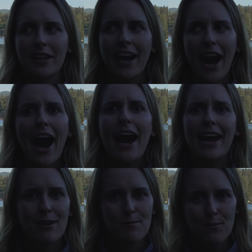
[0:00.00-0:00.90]
Like,
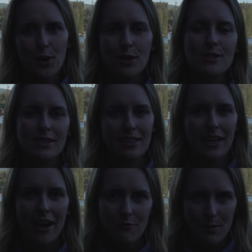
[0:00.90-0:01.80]
I
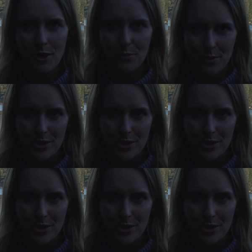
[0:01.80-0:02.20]
personally have better